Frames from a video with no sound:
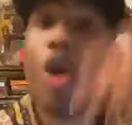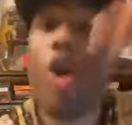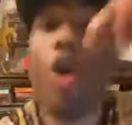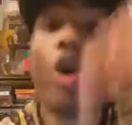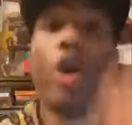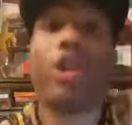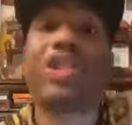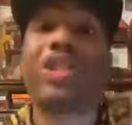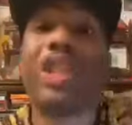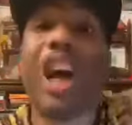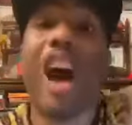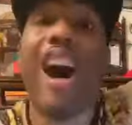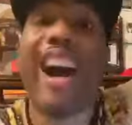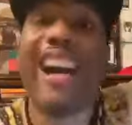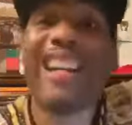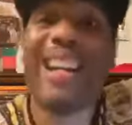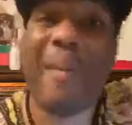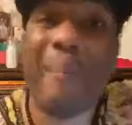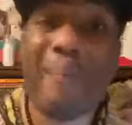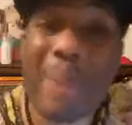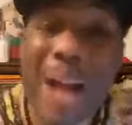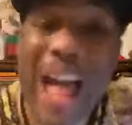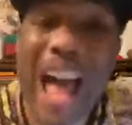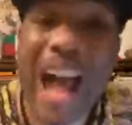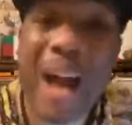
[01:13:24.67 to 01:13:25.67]
who started
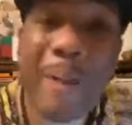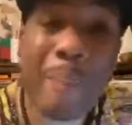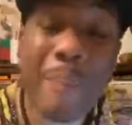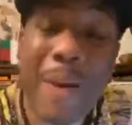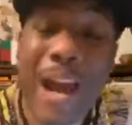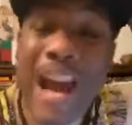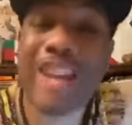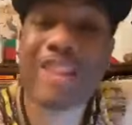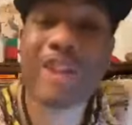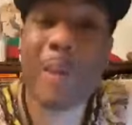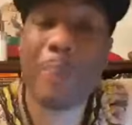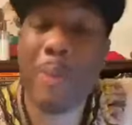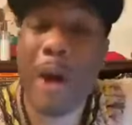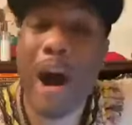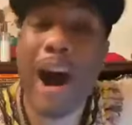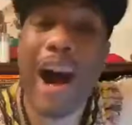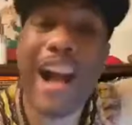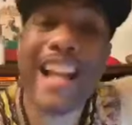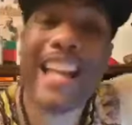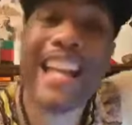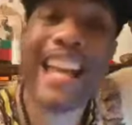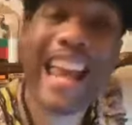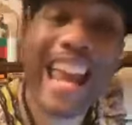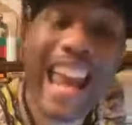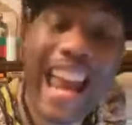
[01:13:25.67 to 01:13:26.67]
the Black Panther
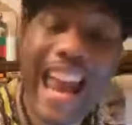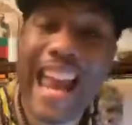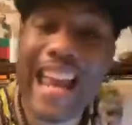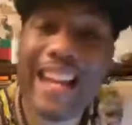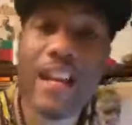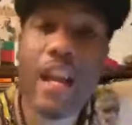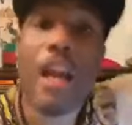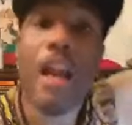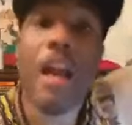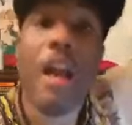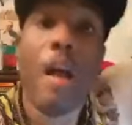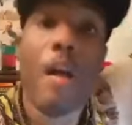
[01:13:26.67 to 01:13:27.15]
Party in